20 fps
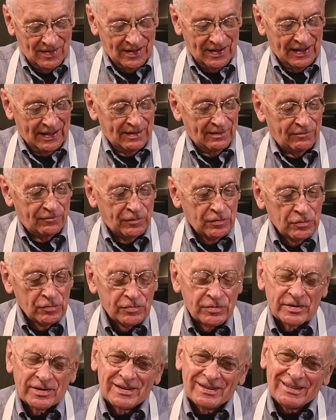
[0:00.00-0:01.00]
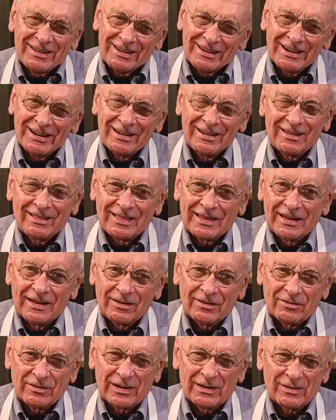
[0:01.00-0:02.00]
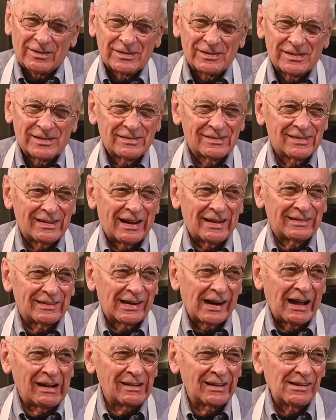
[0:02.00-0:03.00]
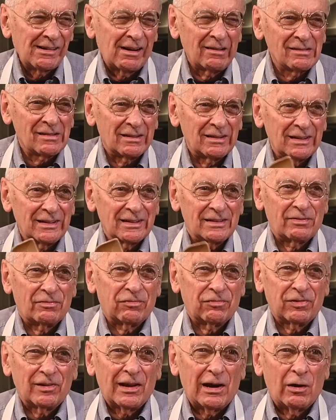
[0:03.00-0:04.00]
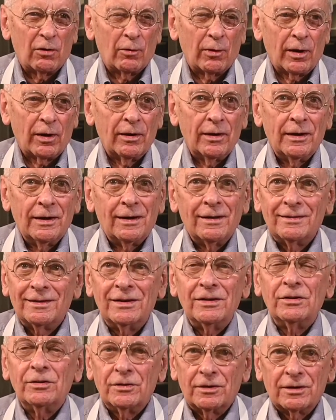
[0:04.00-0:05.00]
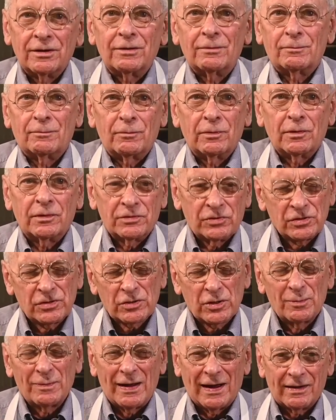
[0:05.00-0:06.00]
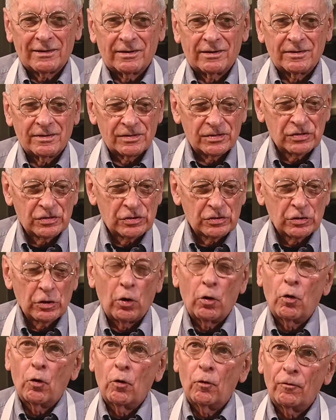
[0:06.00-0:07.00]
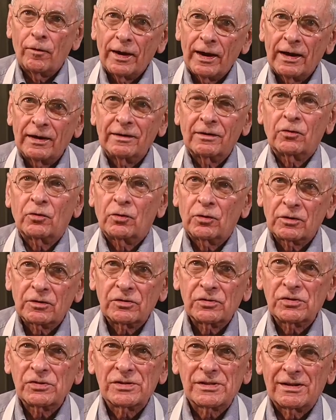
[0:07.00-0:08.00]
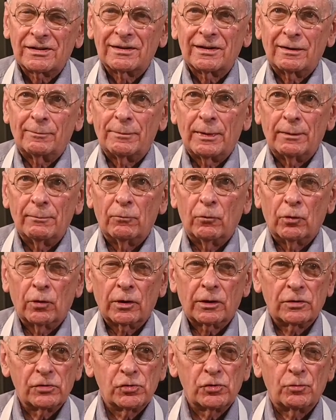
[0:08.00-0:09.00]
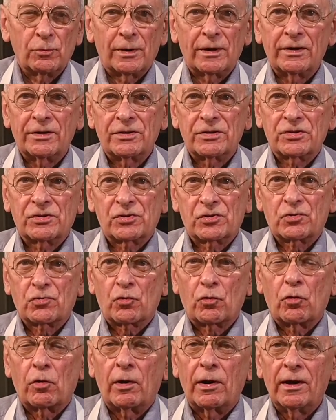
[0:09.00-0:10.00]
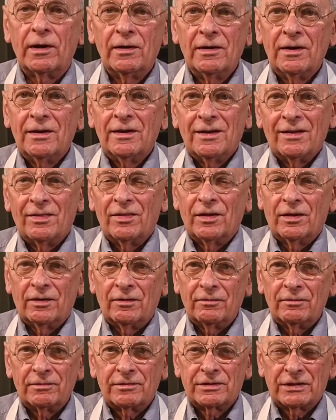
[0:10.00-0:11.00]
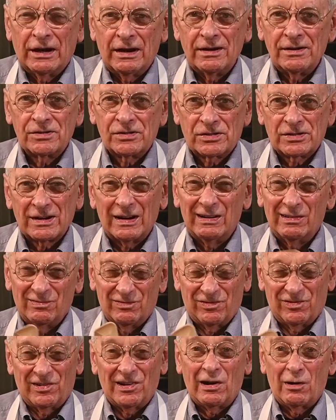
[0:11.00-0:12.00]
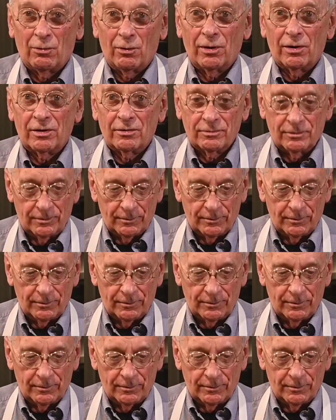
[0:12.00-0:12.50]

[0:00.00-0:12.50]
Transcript: if you think that, well, it's just, I kind of like flour, then just go back to the stove and cook just a little bit more because you want to destroy the taste of flour.